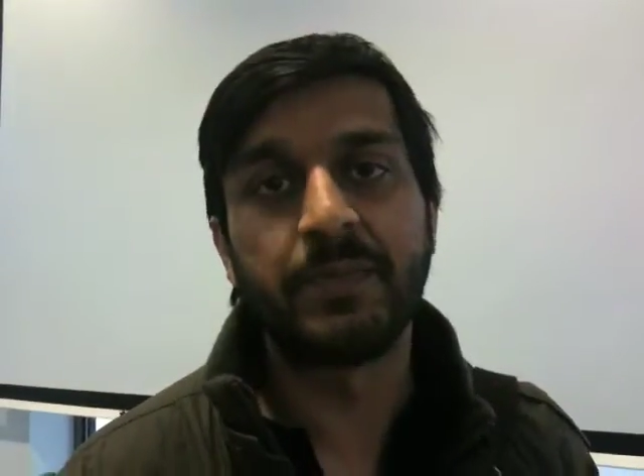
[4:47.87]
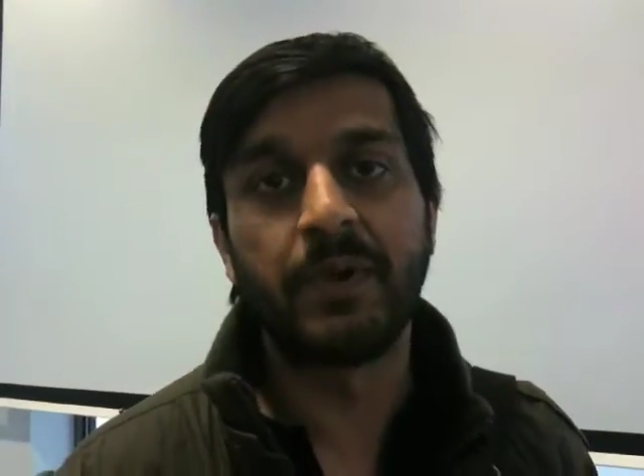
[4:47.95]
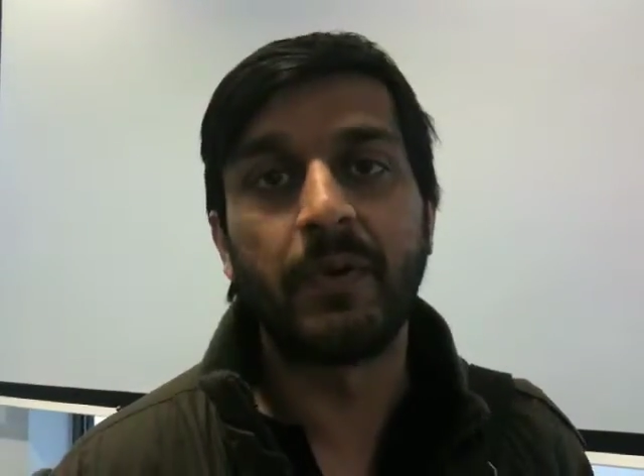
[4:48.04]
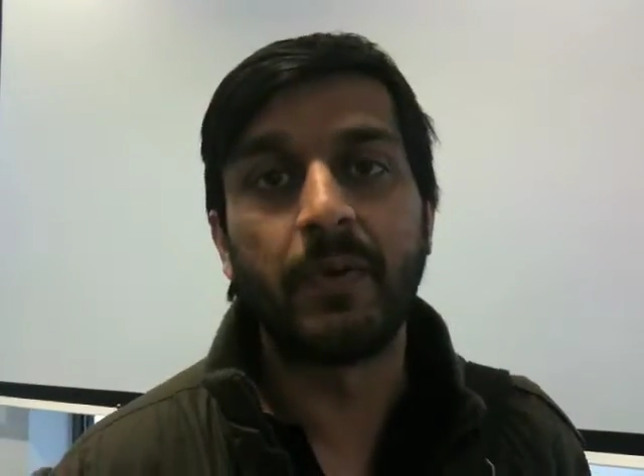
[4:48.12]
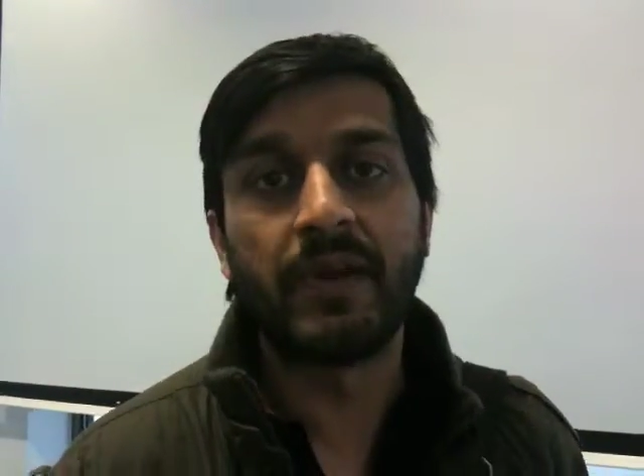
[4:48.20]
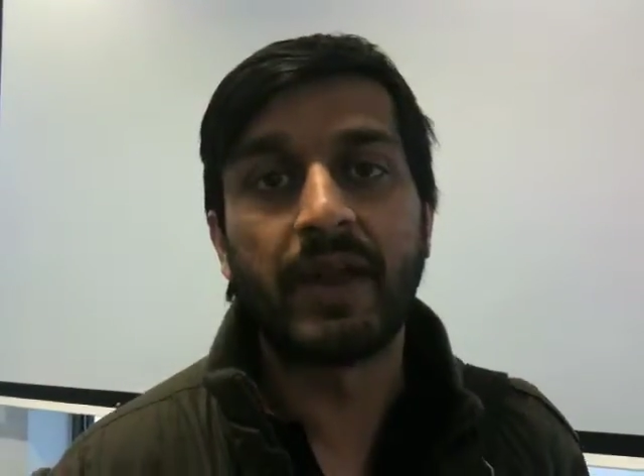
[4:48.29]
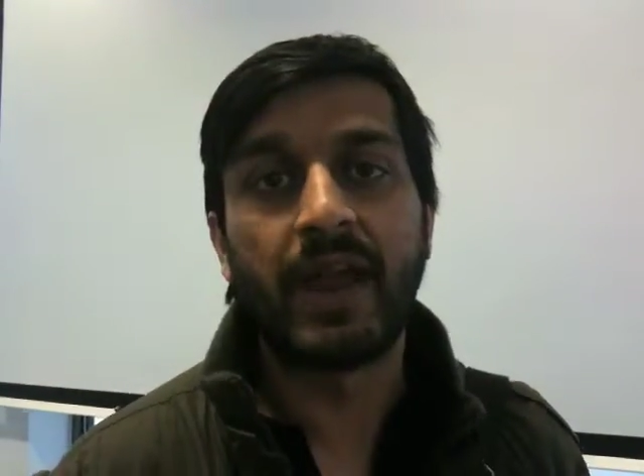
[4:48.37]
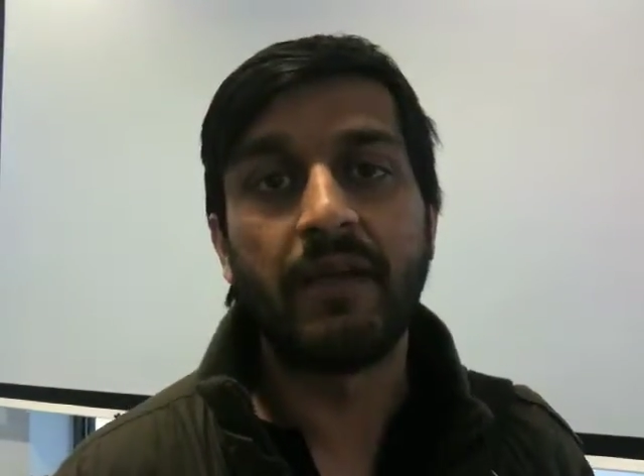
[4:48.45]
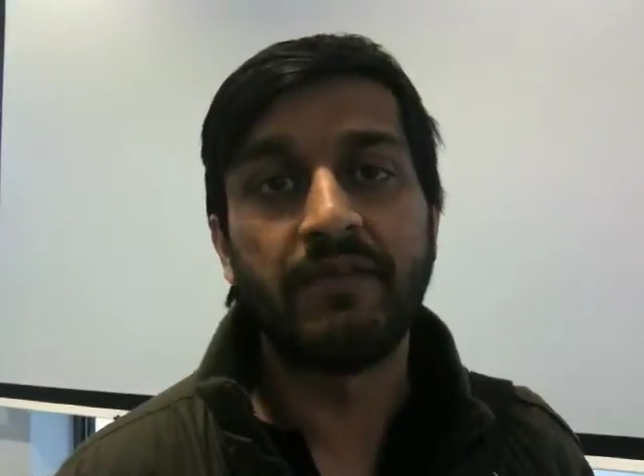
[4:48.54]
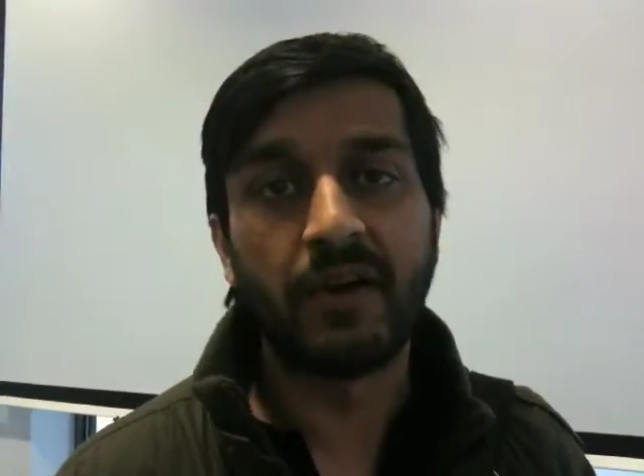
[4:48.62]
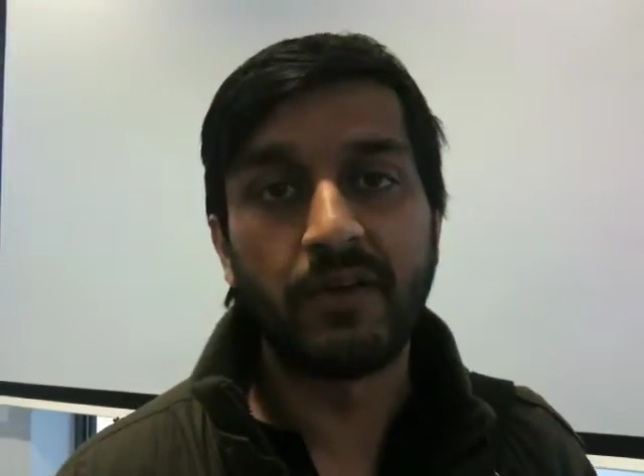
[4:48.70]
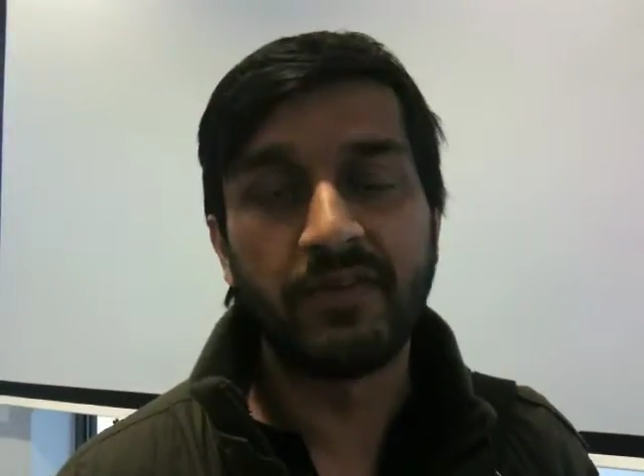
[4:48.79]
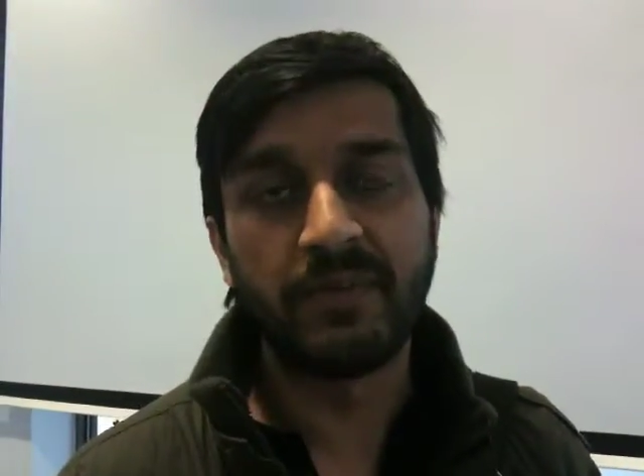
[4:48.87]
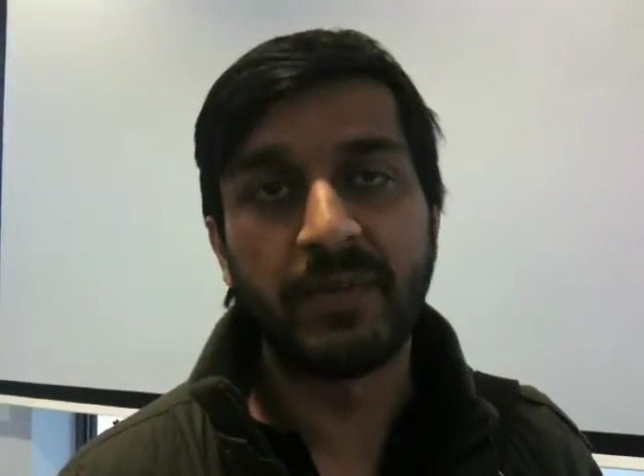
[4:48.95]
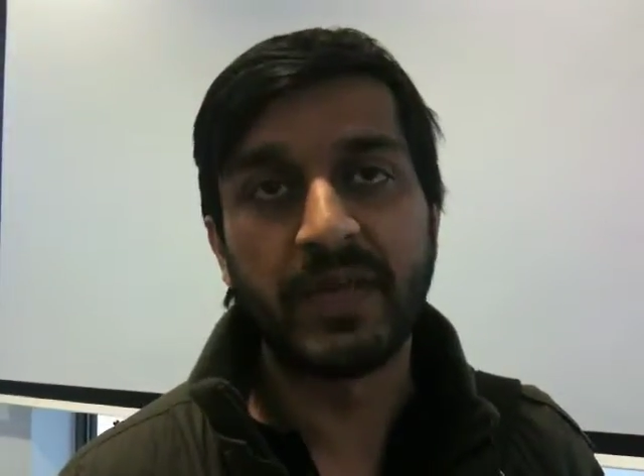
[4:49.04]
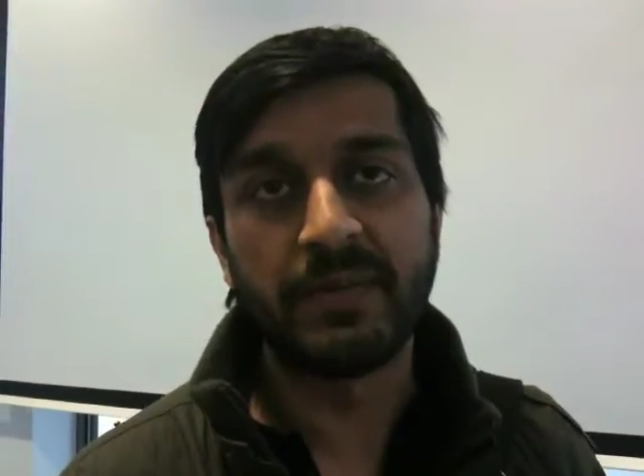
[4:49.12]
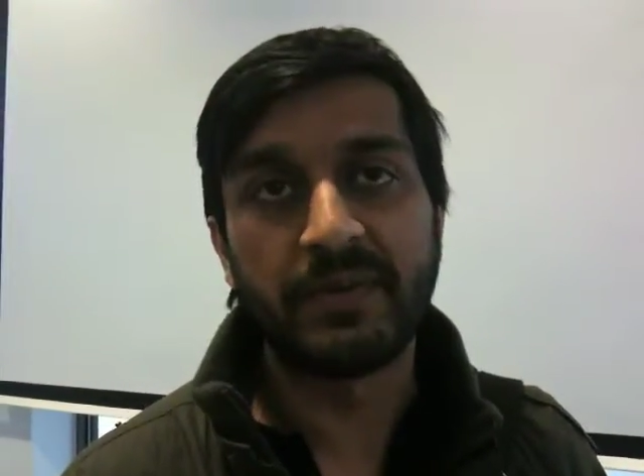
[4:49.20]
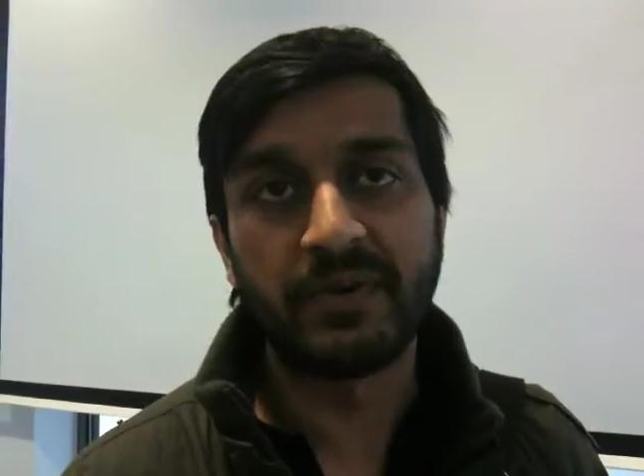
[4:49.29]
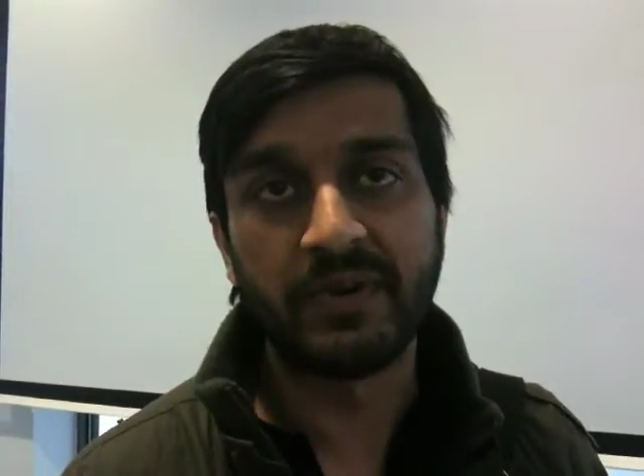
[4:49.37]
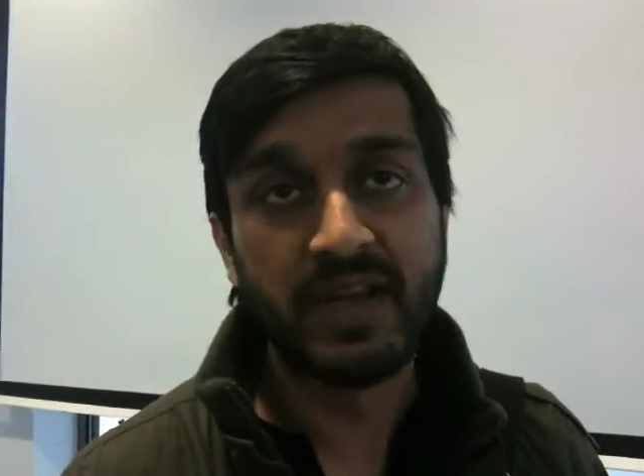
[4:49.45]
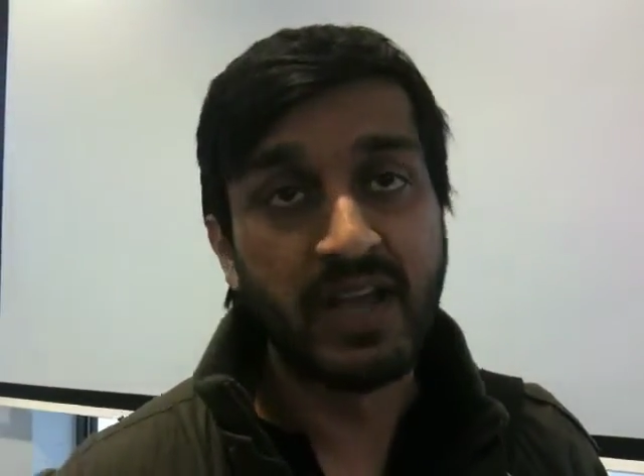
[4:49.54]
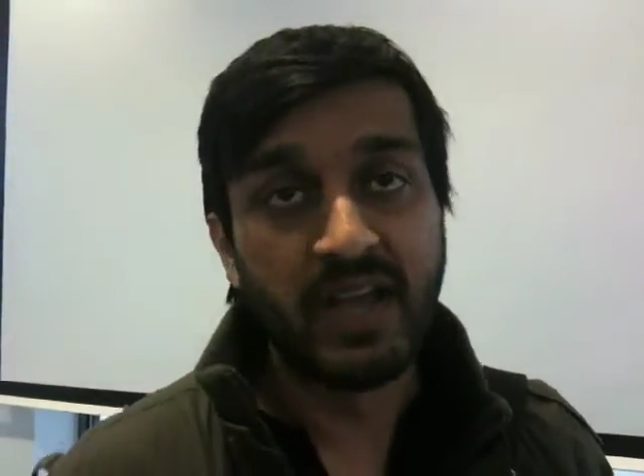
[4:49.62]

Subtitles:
but we're involving people.